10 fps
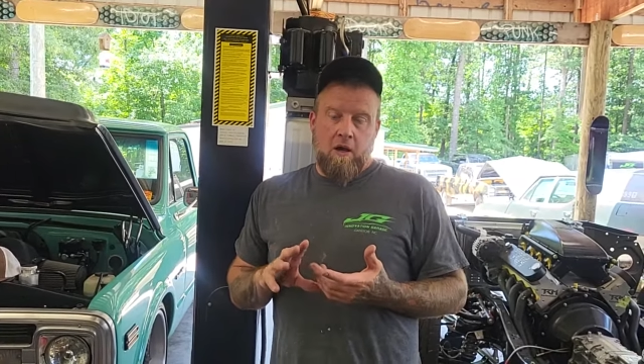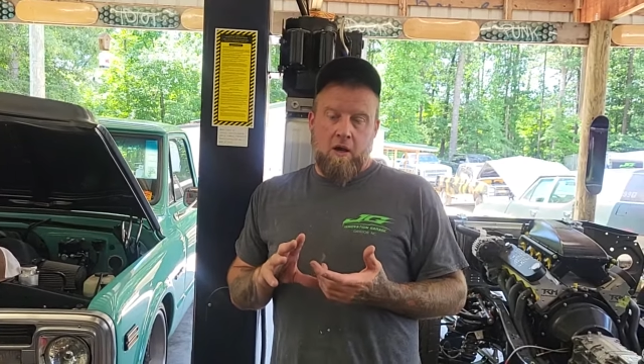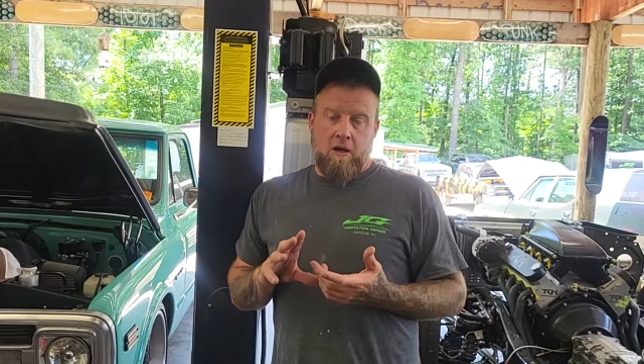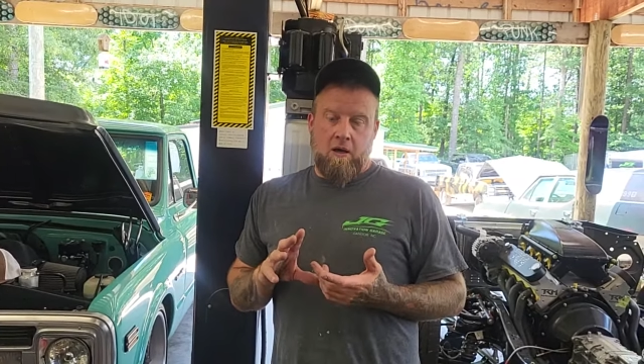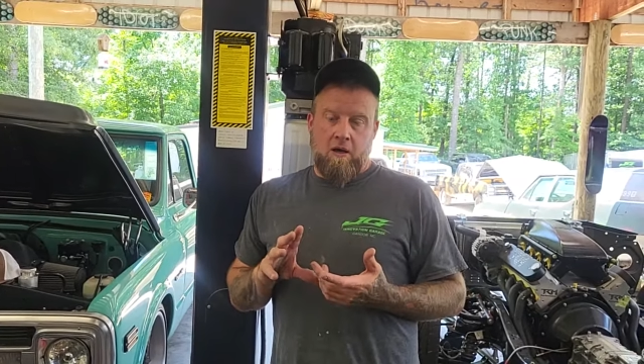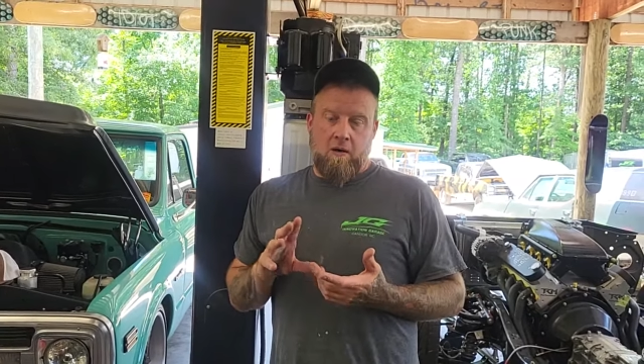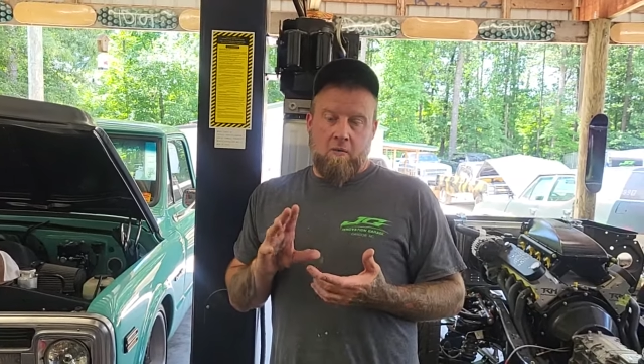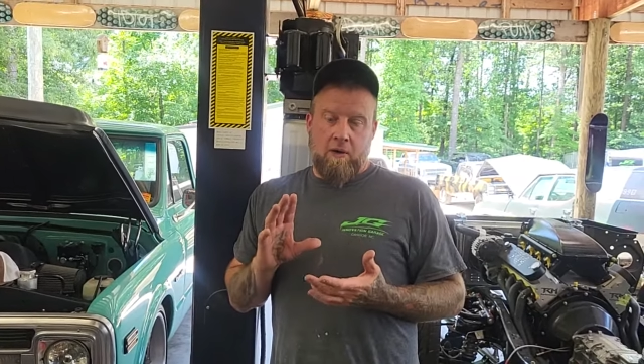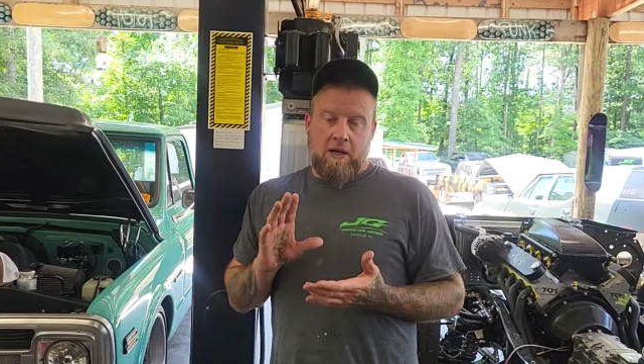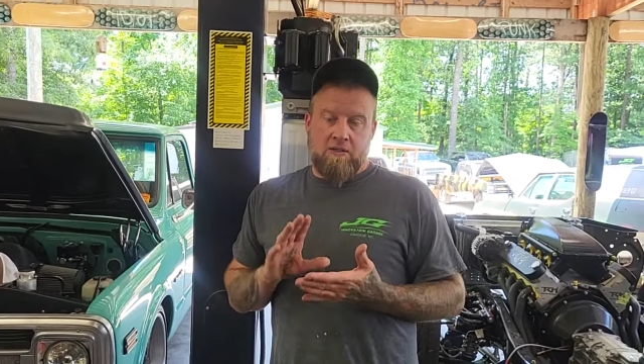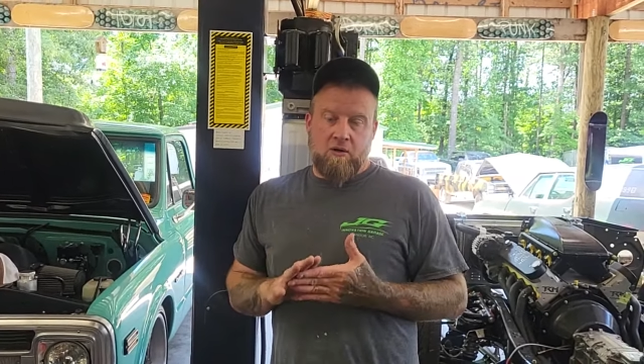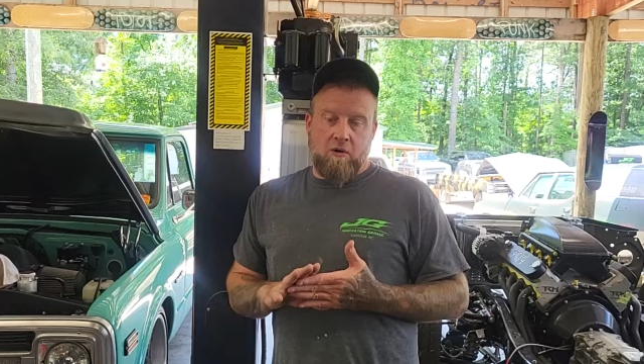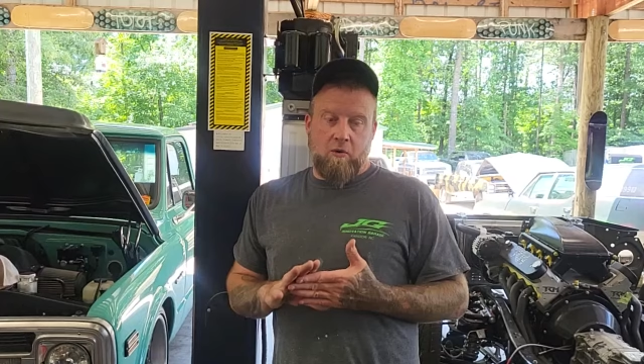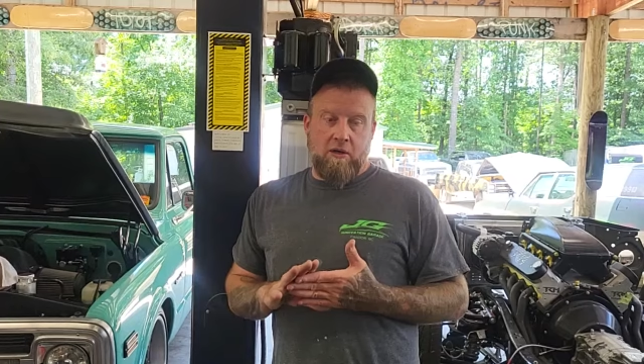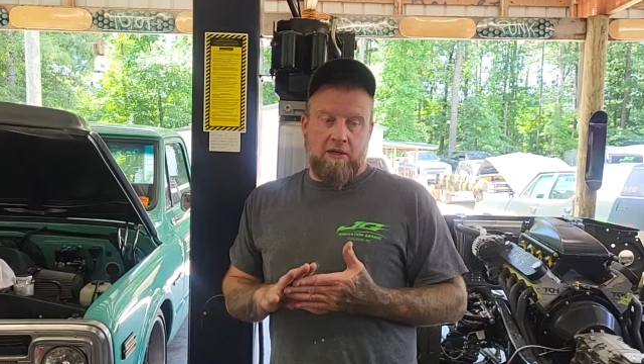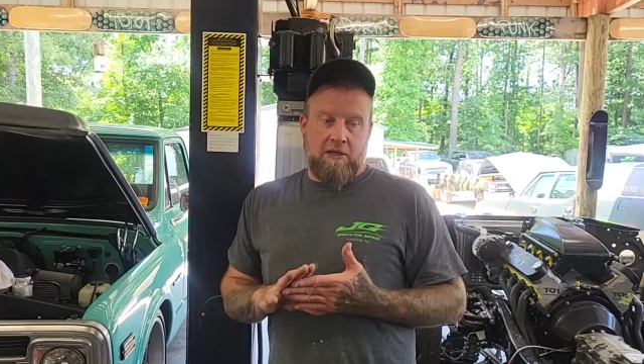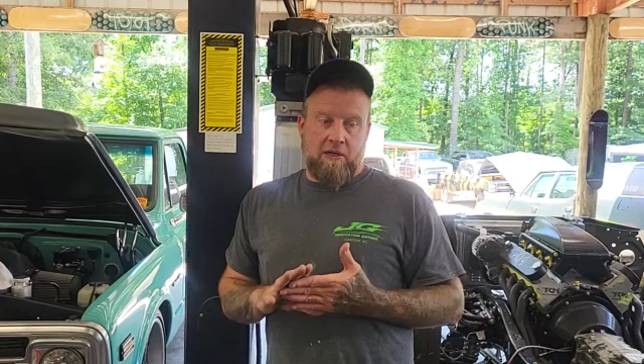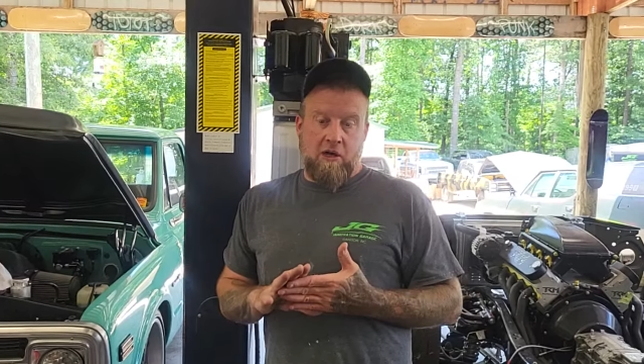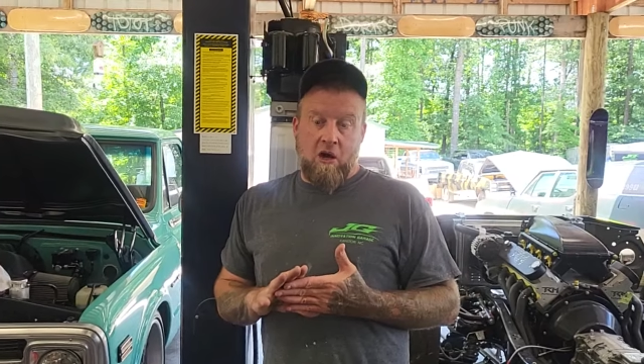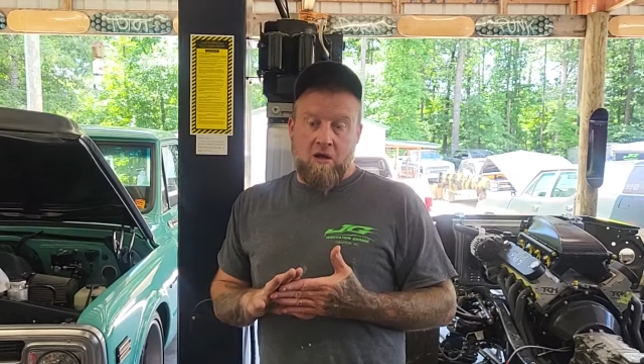When I started working at the
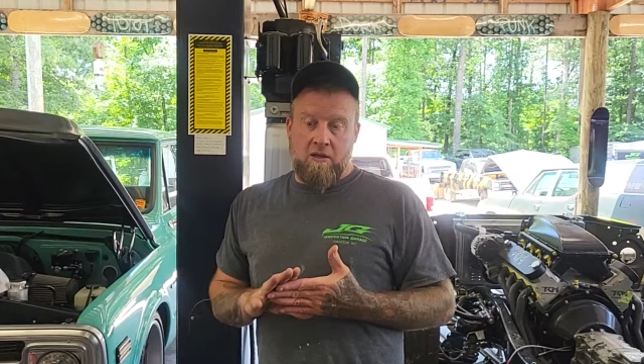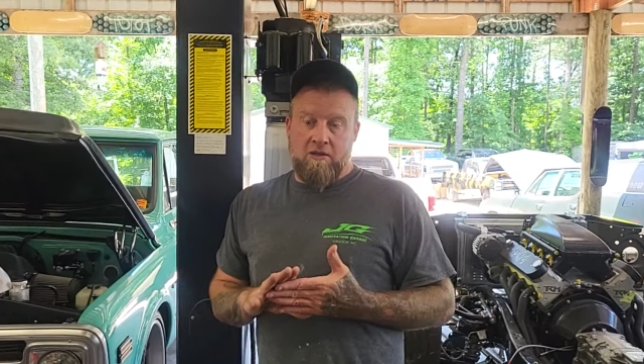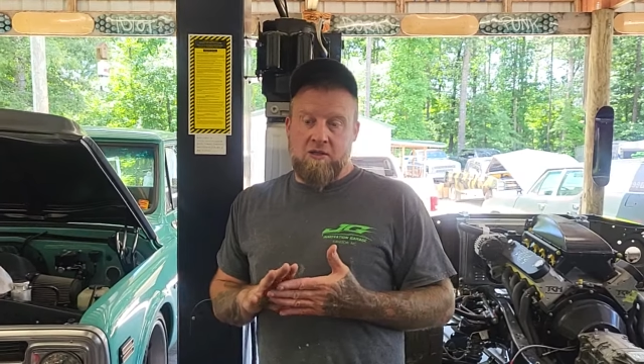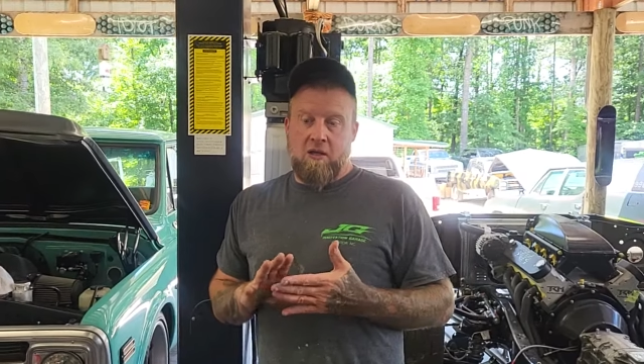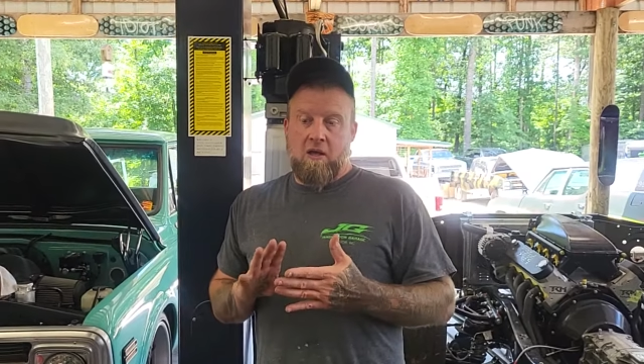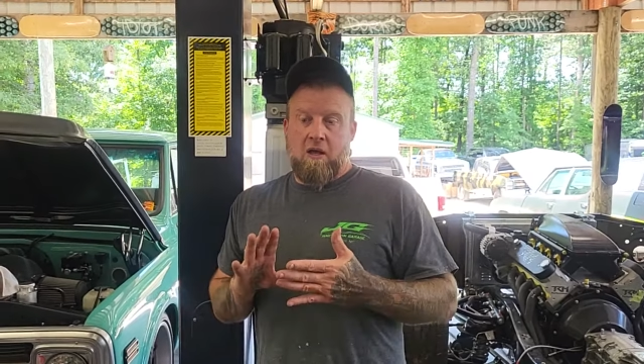college,